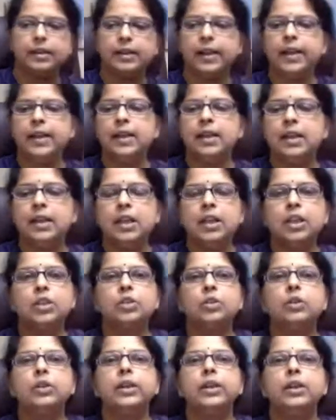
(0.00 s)
right?
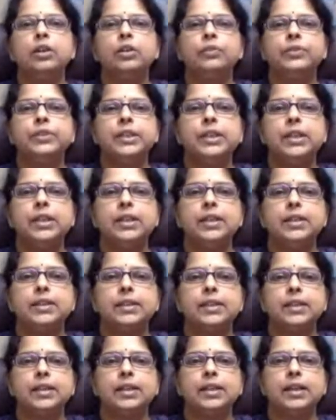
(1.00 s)
So E of t
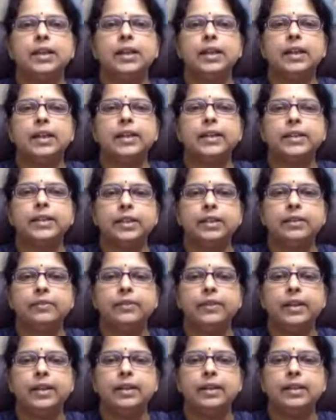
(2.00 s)
is the electric
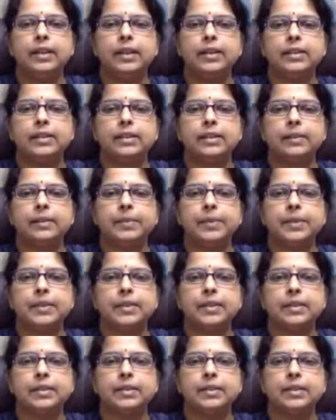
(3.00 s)
field that
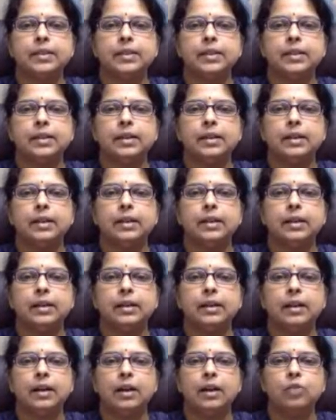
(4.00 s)
represents the
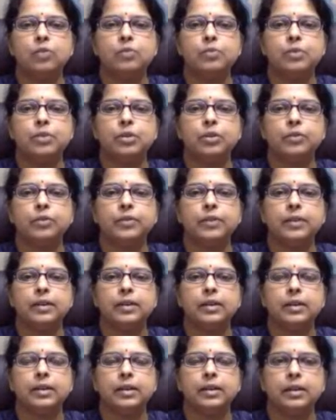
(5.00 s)
output of
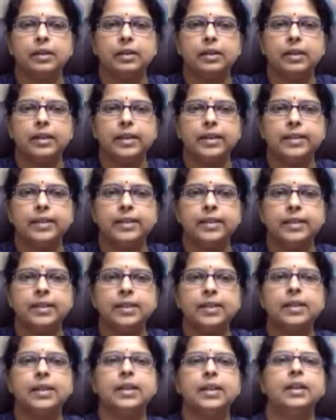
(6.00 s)
a
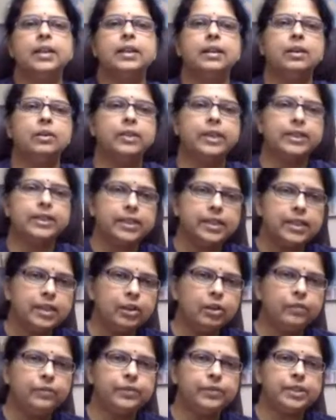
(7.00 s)
laser. Now that
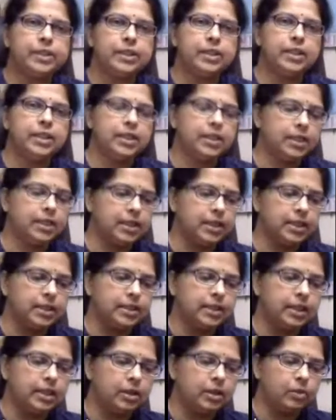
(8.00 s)
E of t
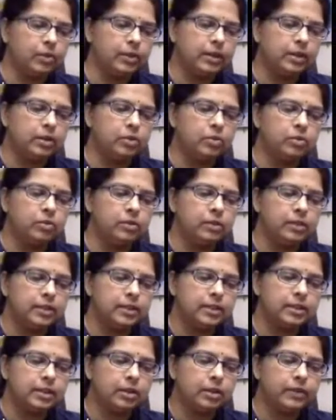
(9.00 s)
is equal to,
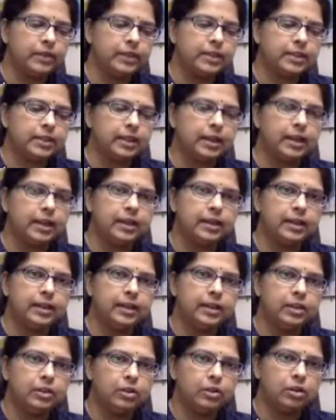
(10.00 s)
this is how we start,
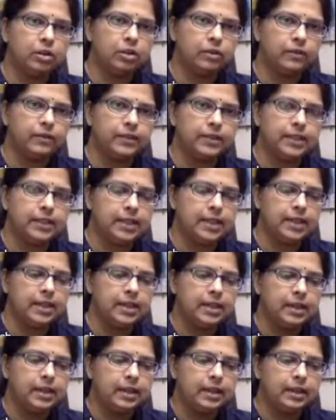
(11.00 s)
E naught of
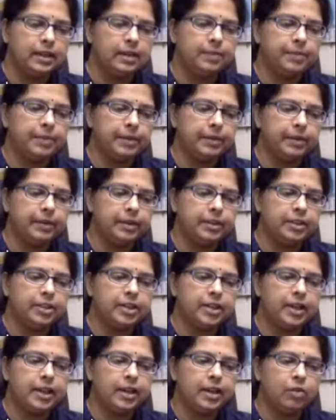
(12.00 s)
t e power
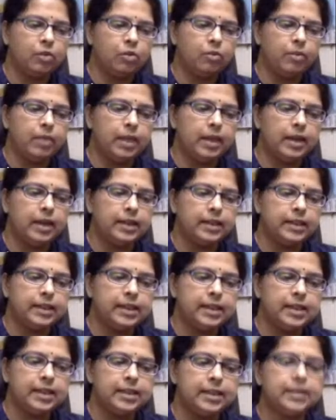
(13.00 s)
j omega
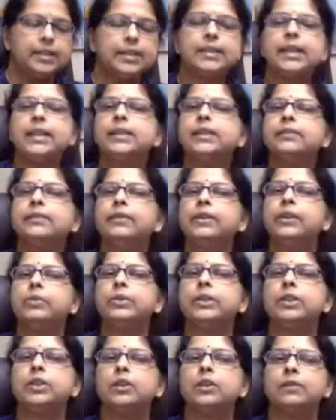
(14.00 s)
t is the center
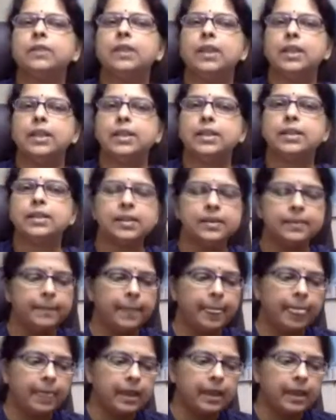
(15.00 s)
frequency of the laser